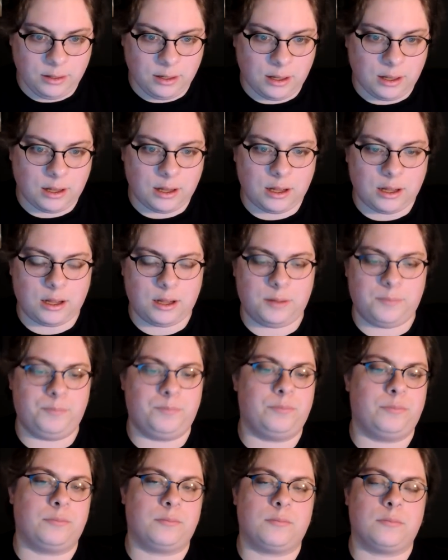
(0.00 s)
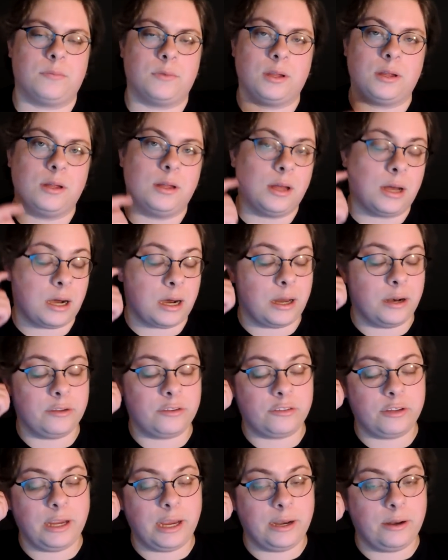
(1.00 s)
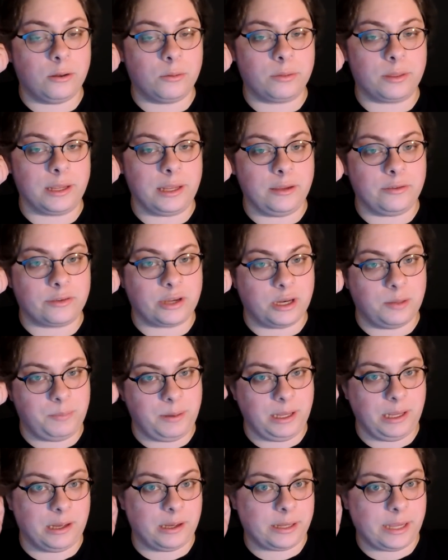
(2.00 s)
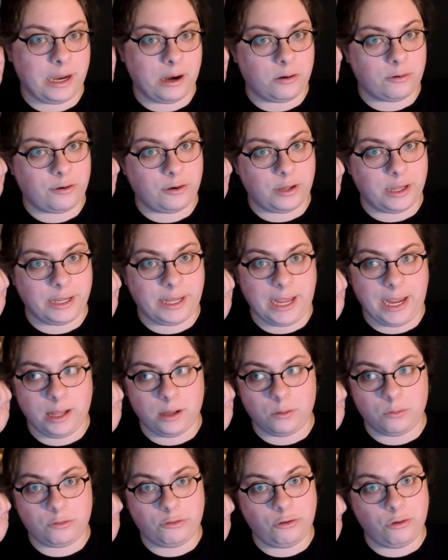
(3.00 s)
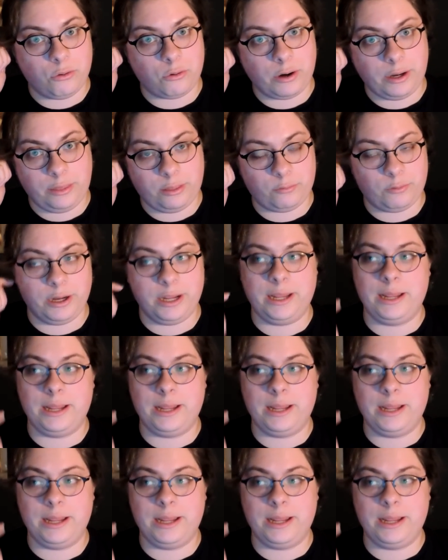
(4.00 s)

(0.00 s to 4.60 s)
Um, honestly, I don't think he's going to be a character like Halo 2 or 3,